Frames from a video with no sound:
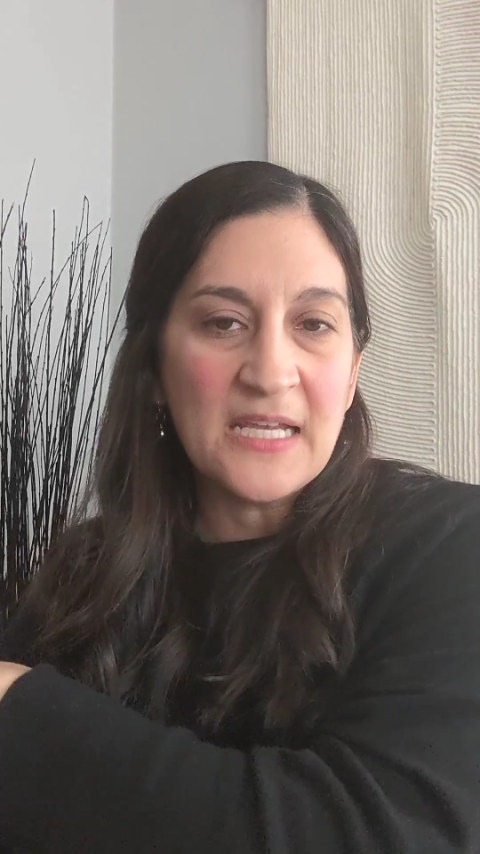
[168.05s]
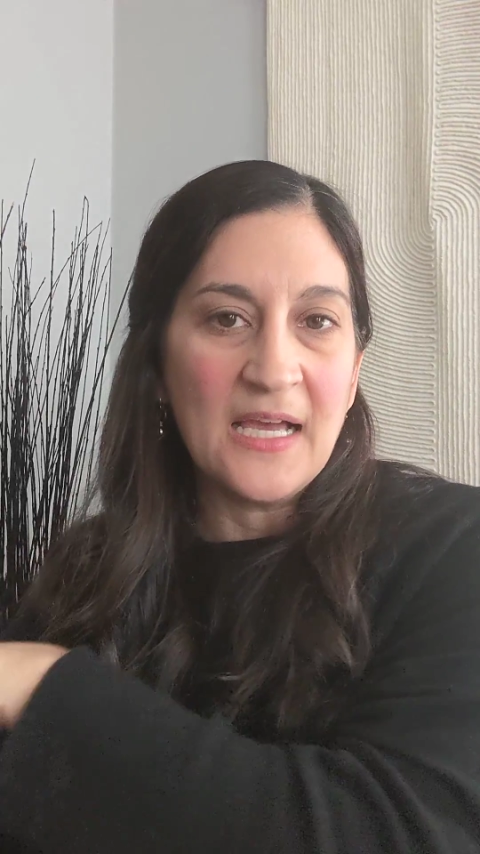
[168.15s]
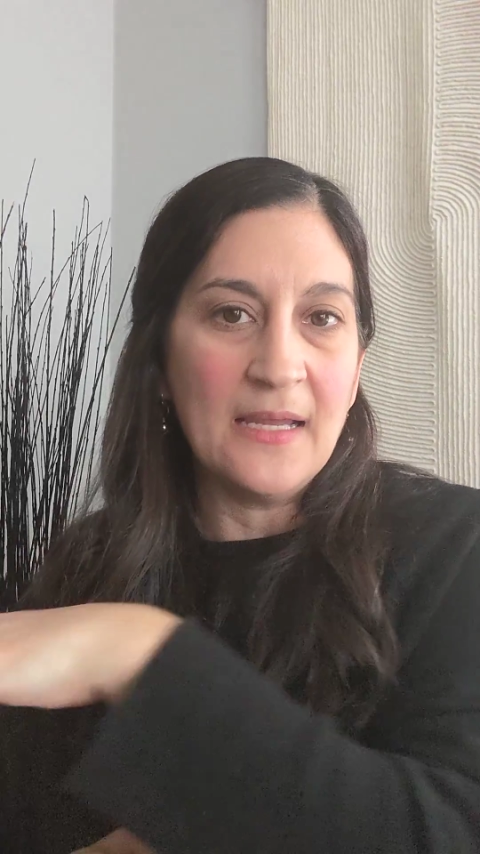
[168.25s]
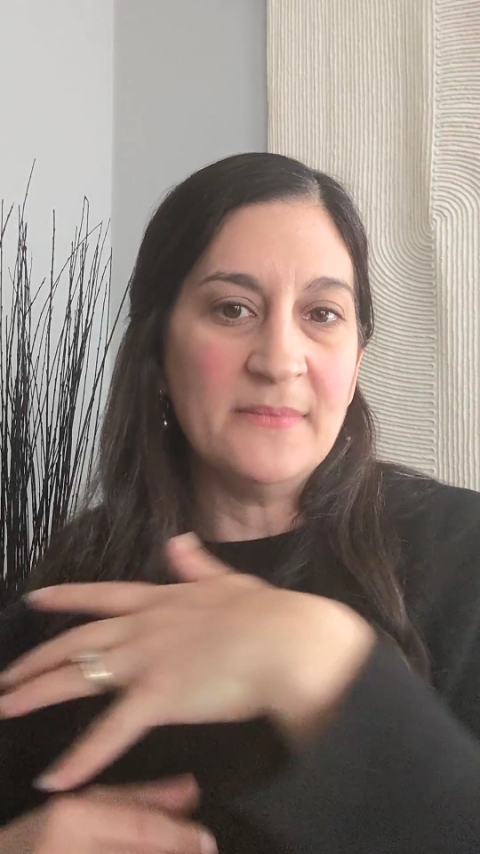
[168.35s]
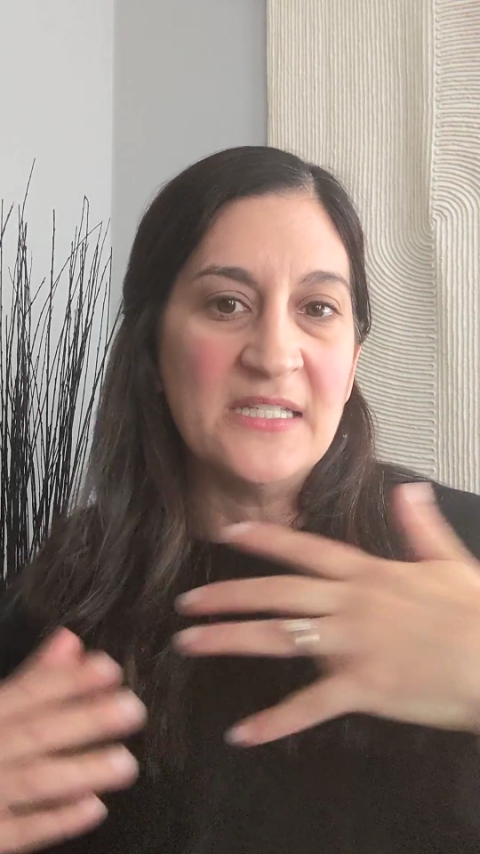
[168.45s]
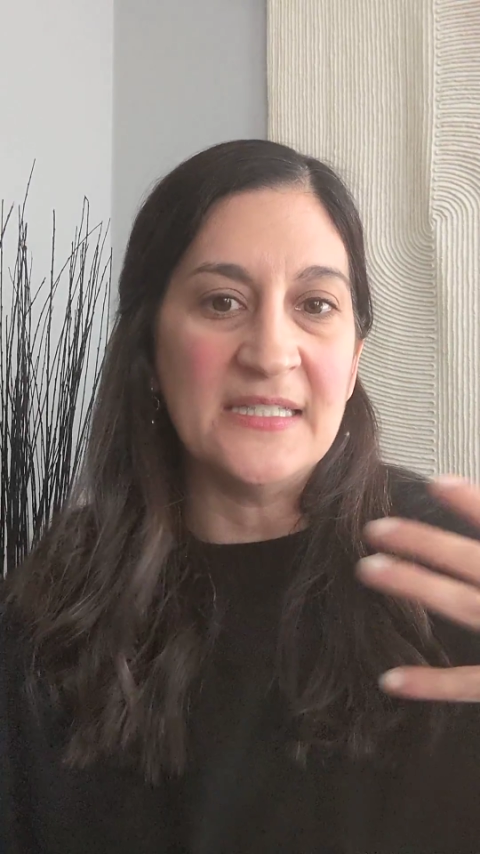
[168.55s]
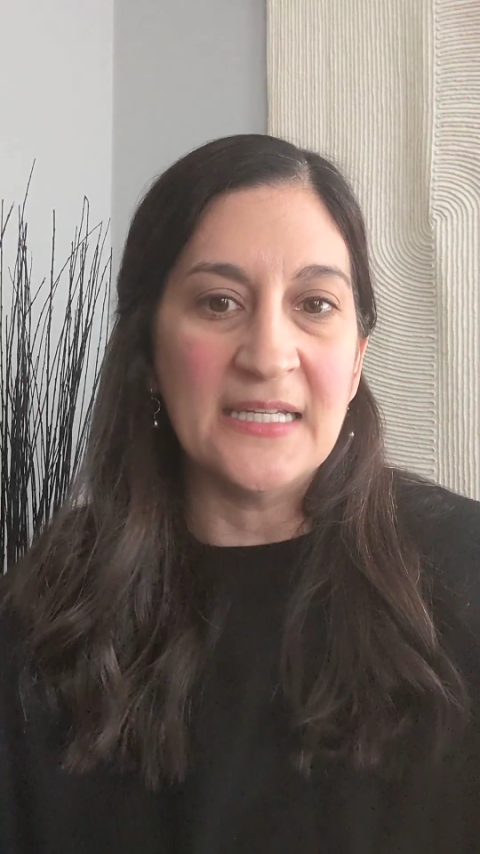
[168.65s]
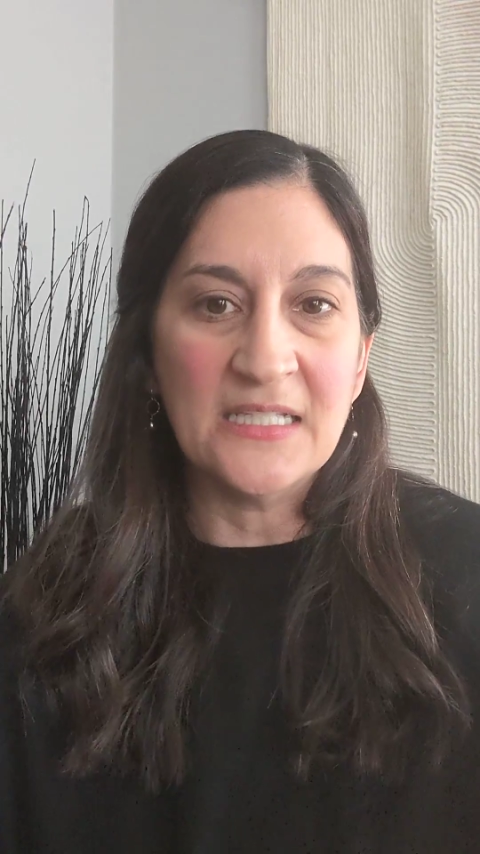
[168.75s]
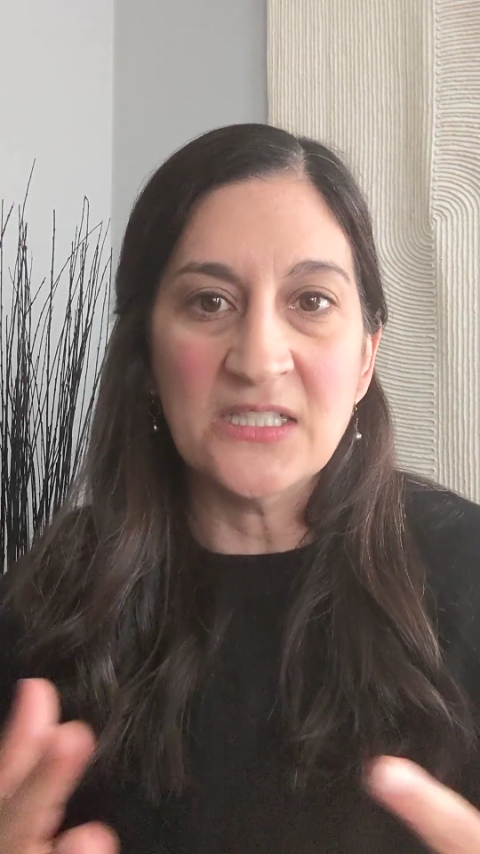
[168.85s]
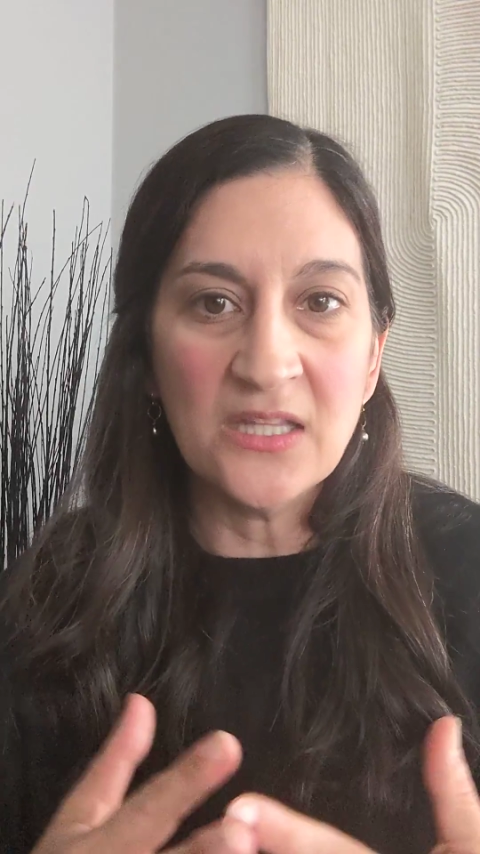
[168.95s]
time to
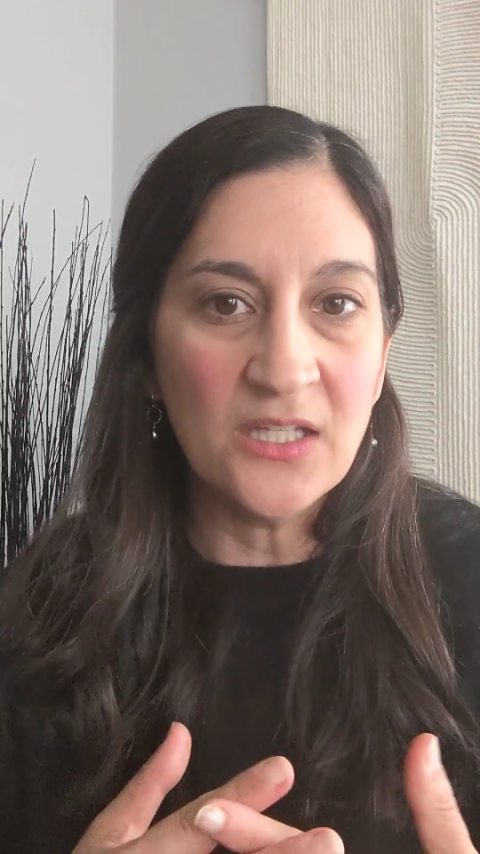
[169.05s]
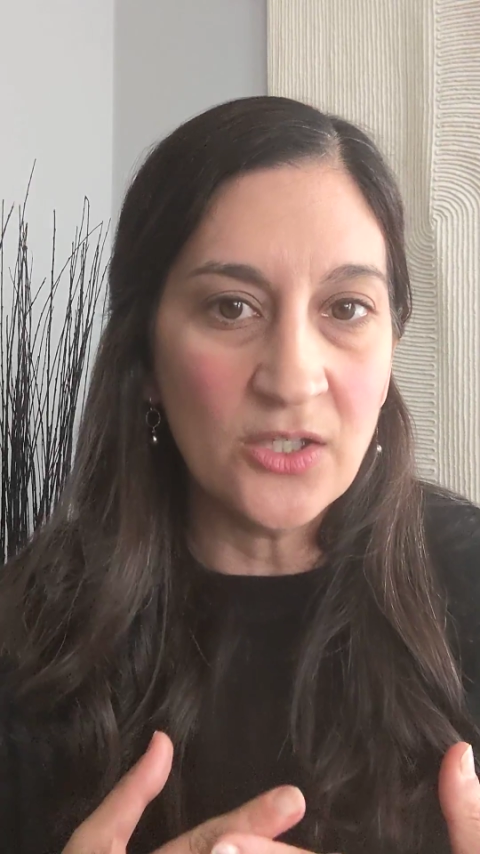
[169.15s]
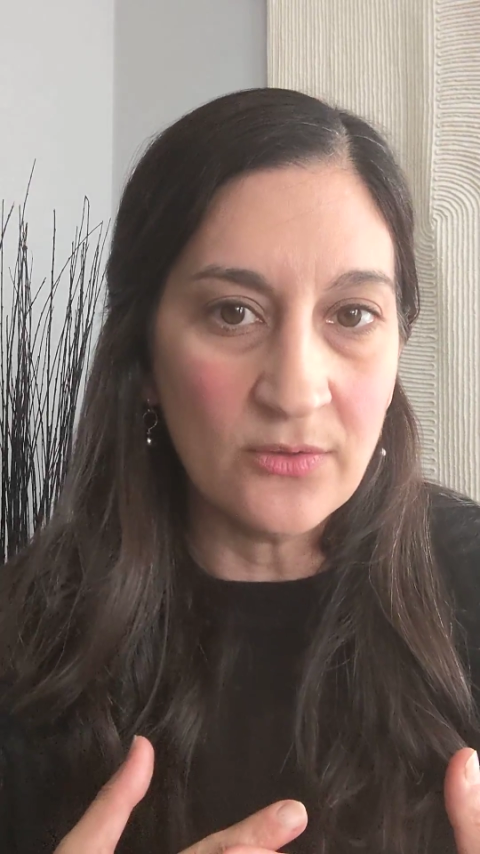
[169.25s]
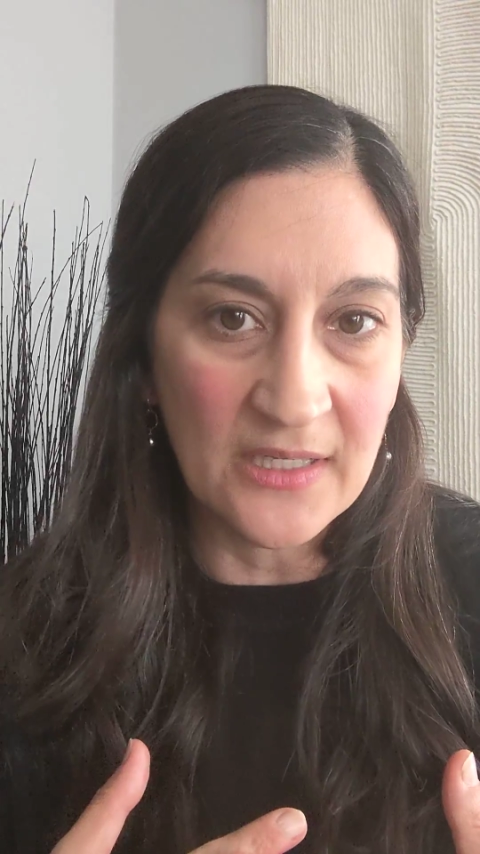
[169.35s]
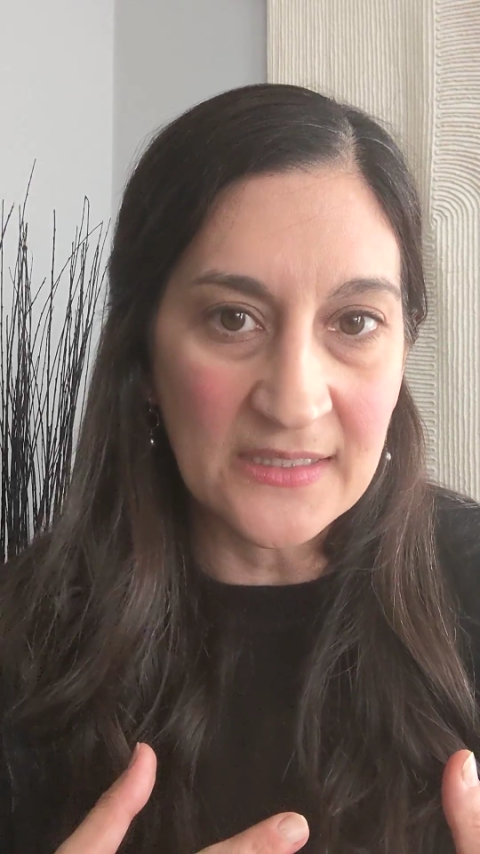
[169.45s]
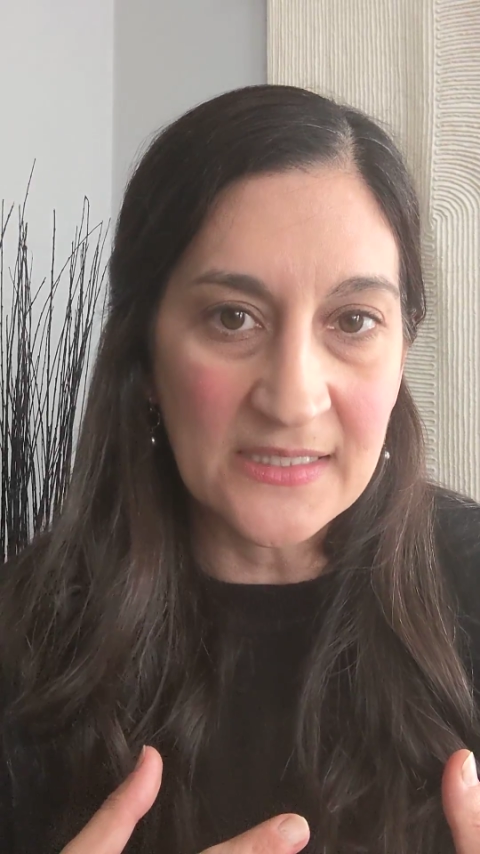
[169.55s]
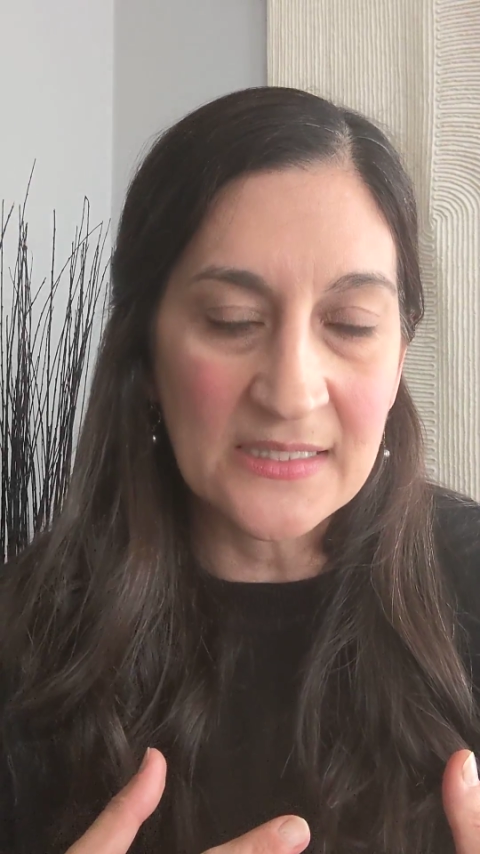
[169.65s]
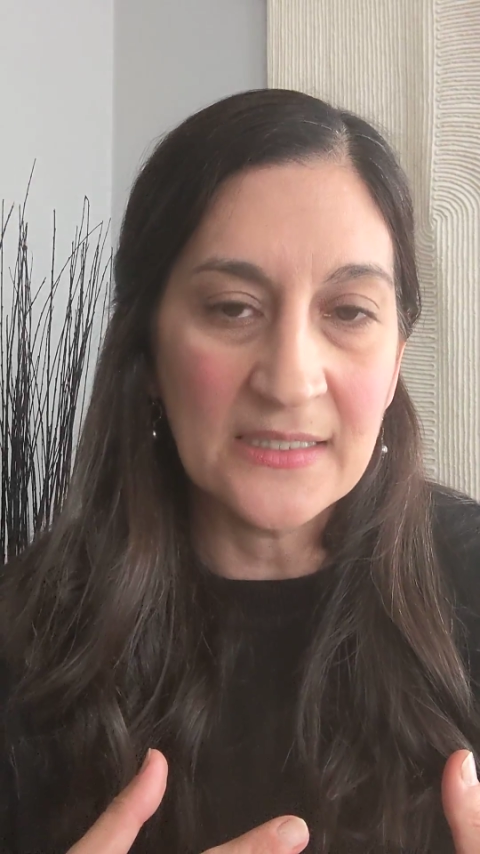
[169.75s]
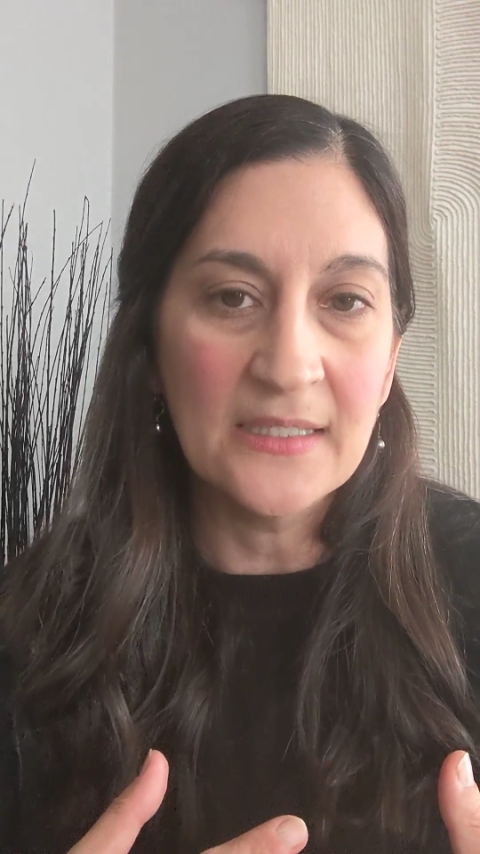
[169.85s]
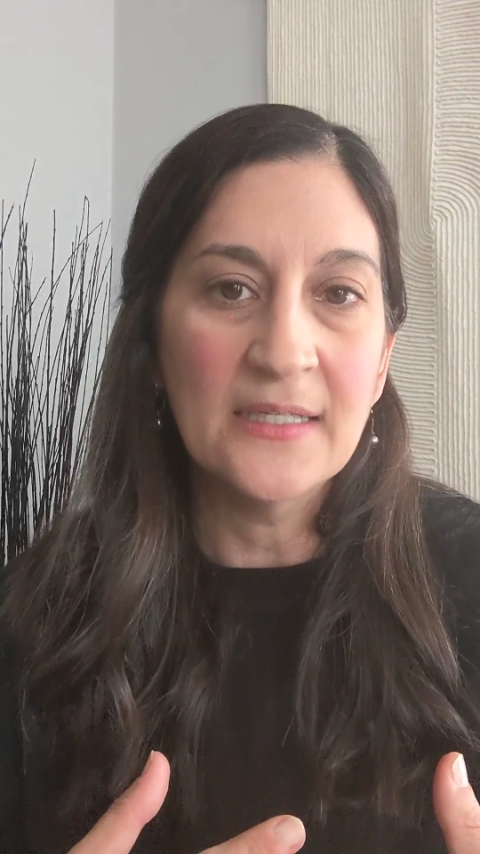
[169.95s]
dig into the
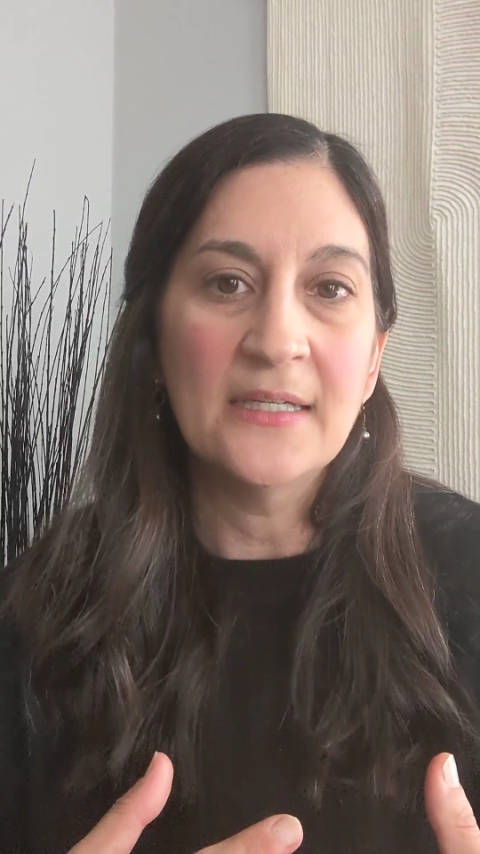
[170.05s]
units